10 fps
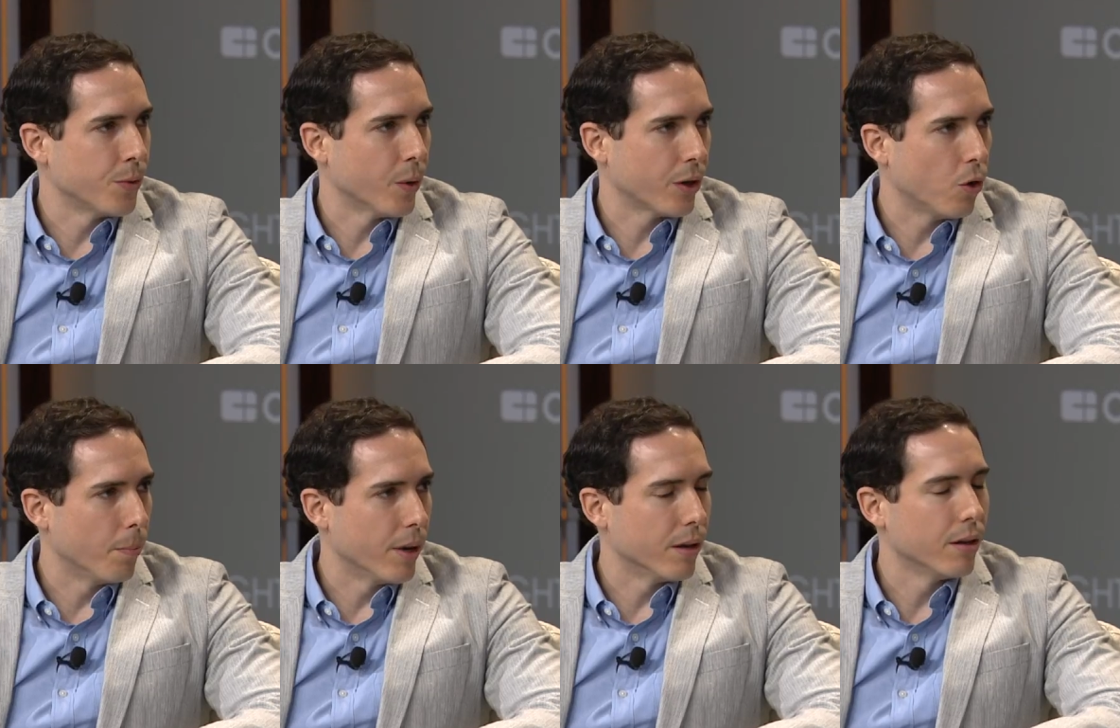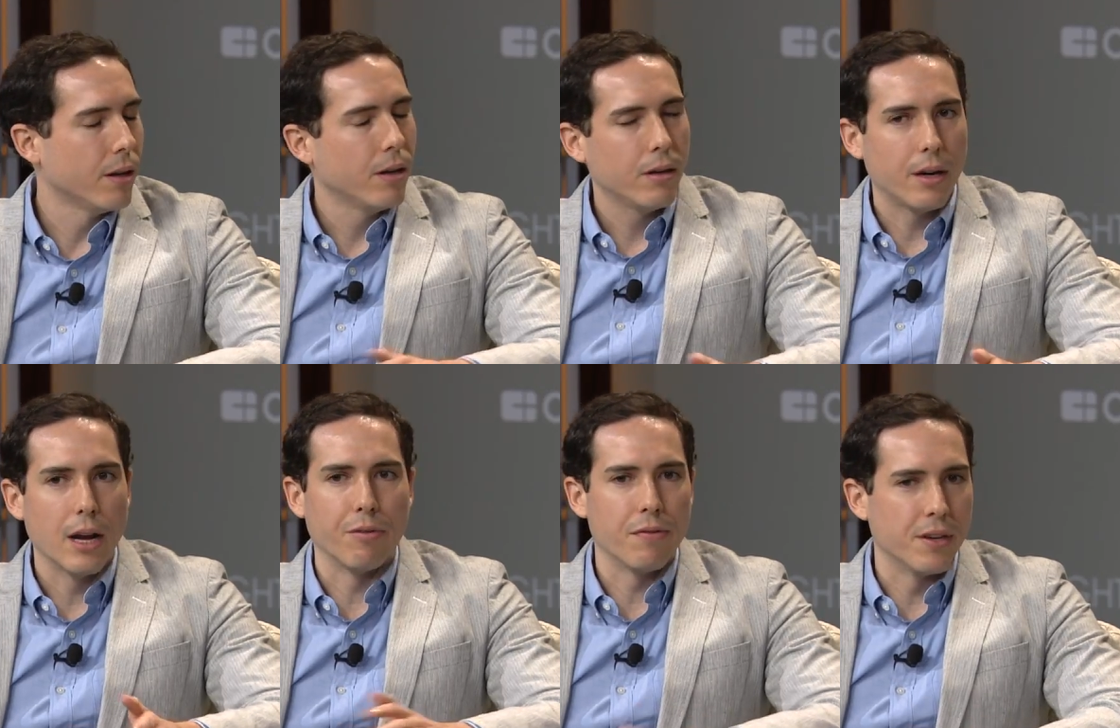when you were at Goldman, and
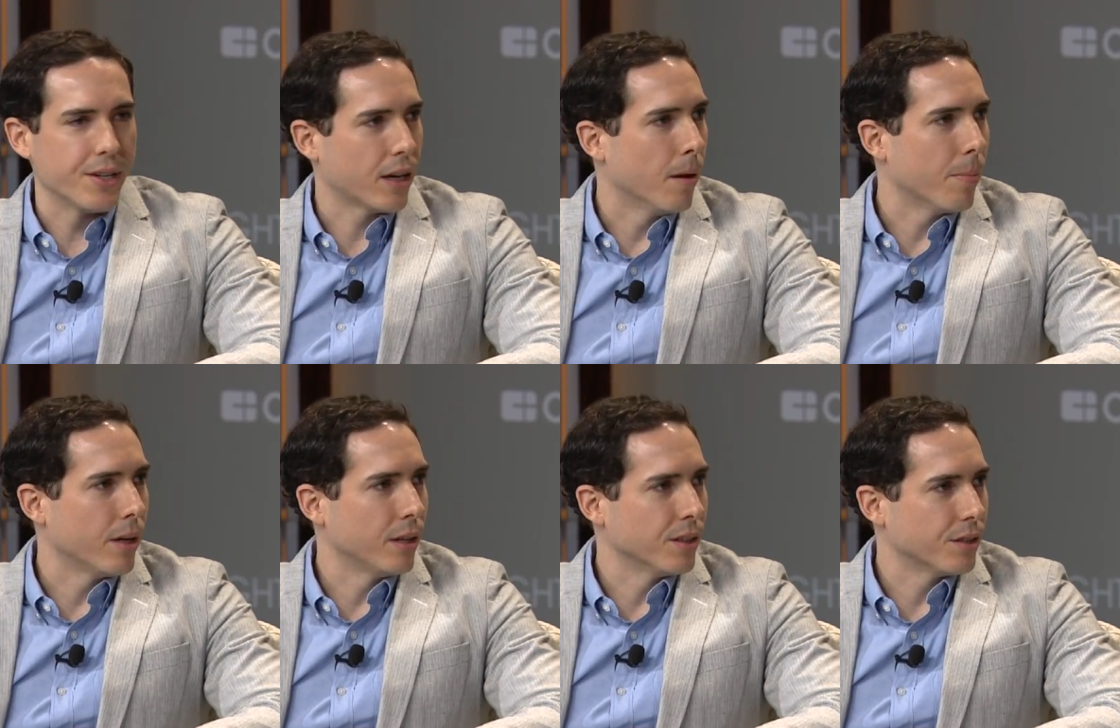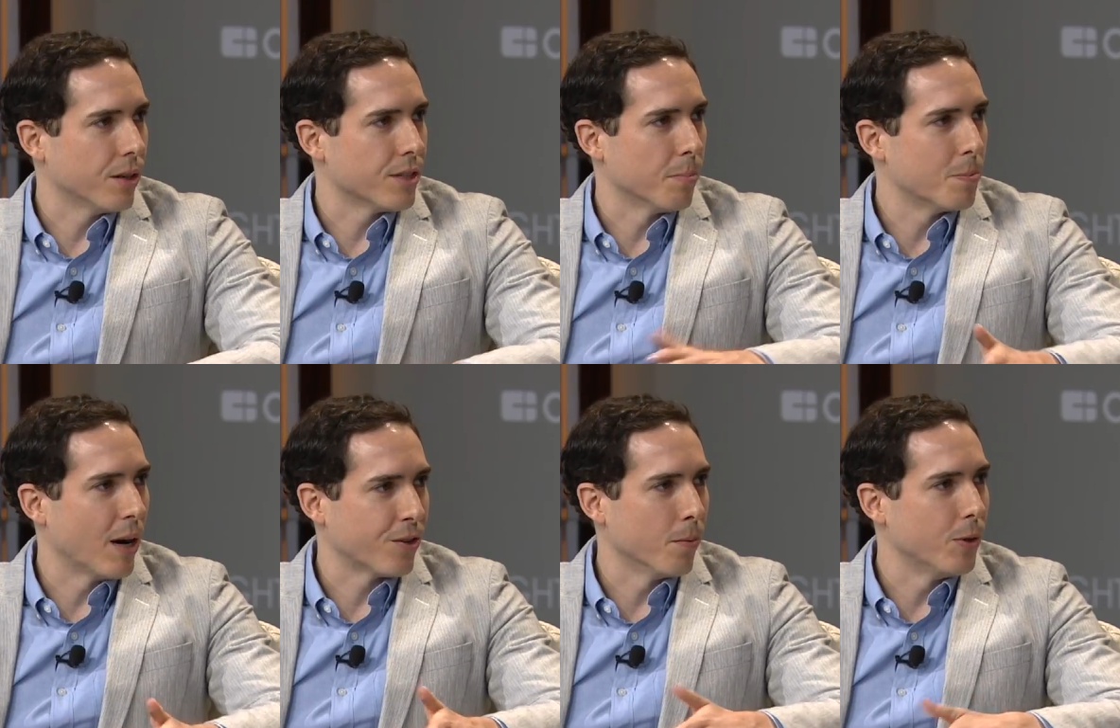every fintech company exists on some
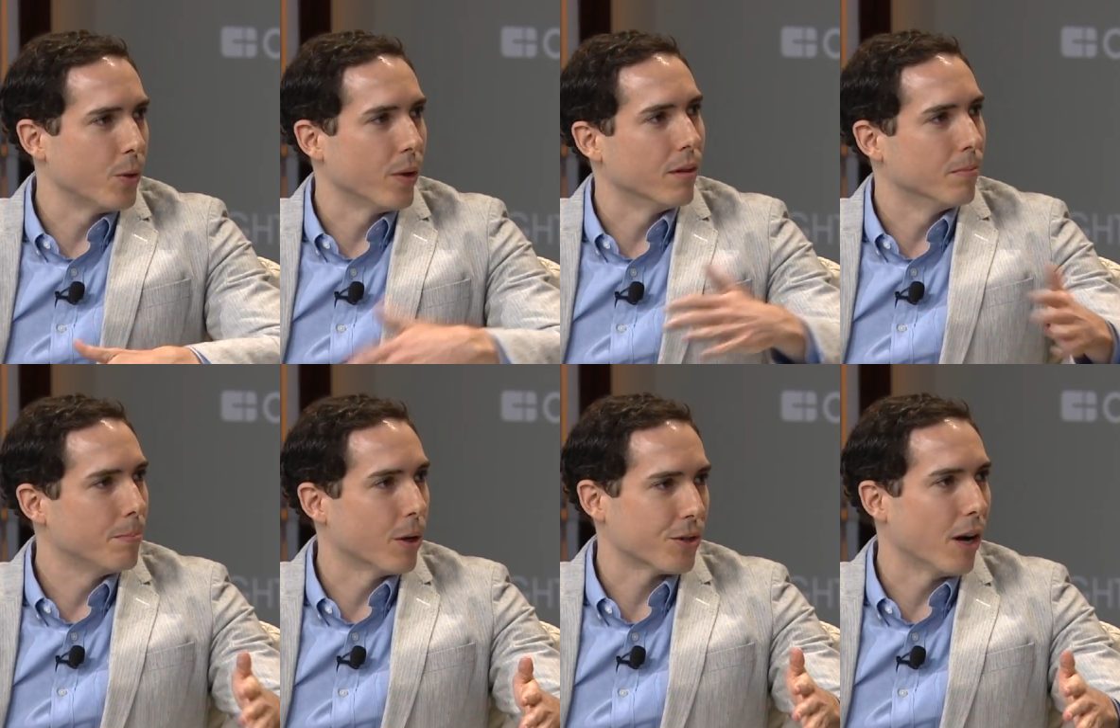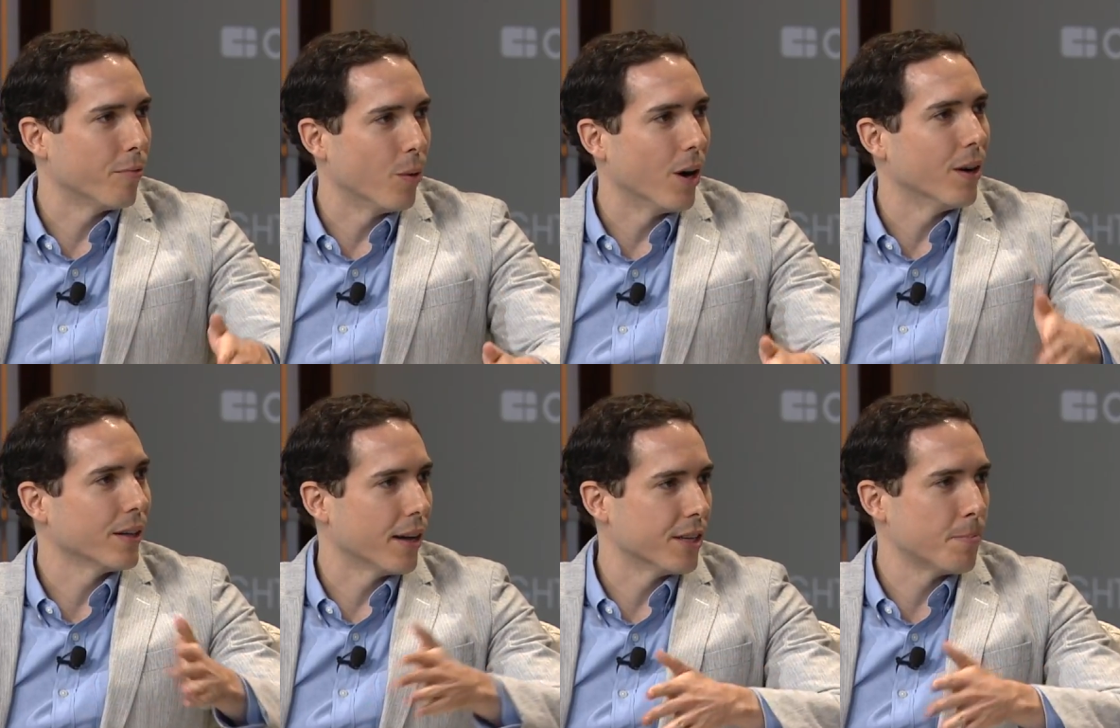spectrum between pure software and
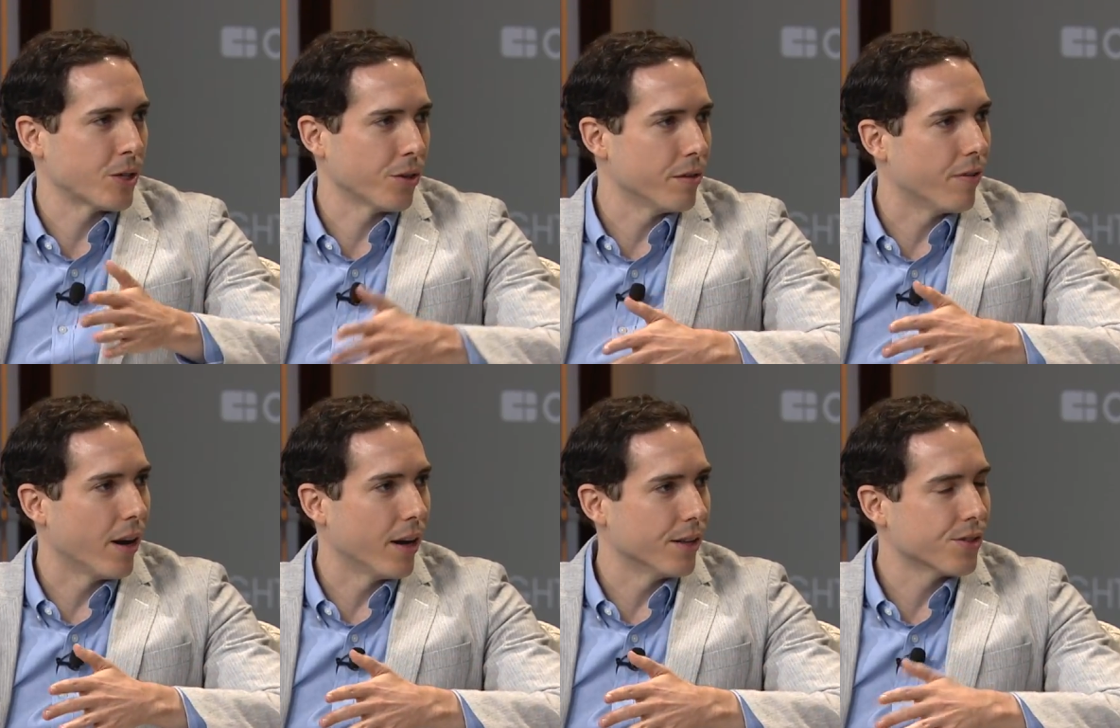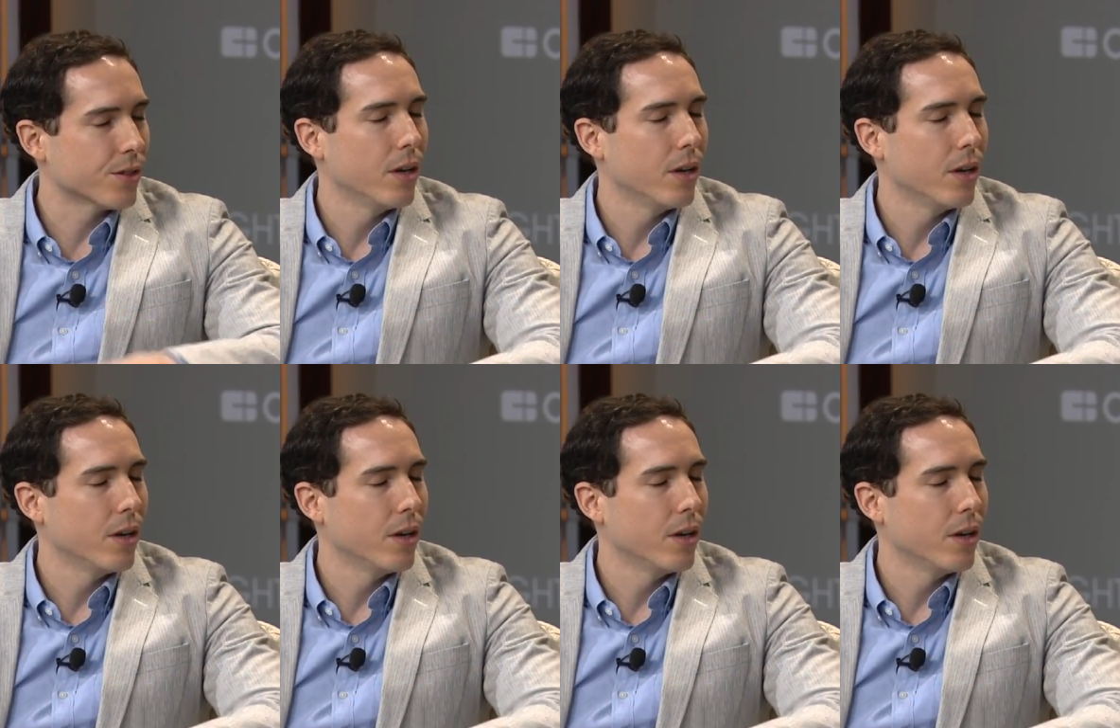kind of specialty finance.